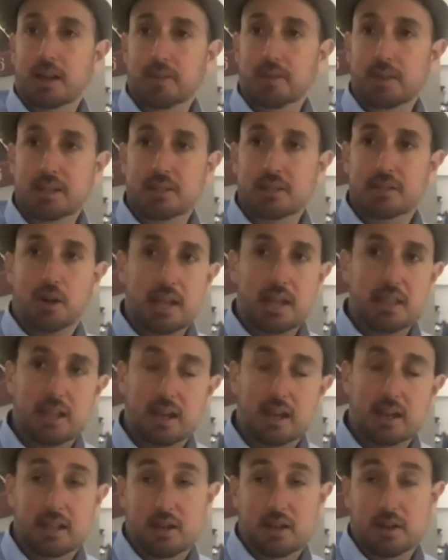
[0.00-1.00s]
I mean, so
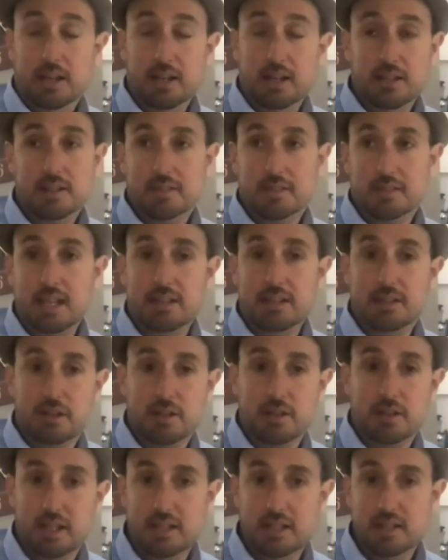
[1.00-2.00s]
here in the States,
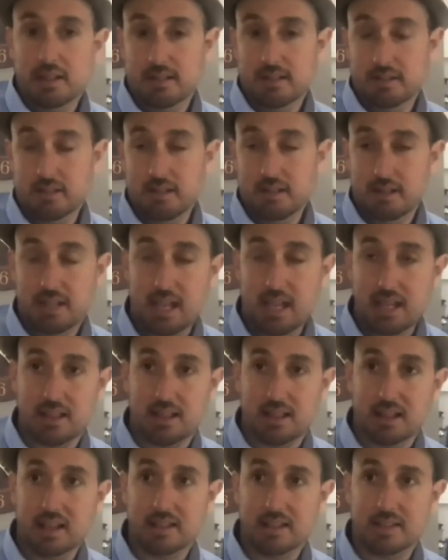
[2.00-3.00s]
certainly the
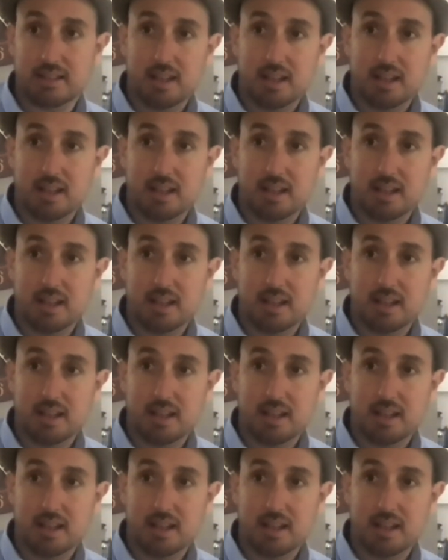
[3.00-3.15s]
10th list,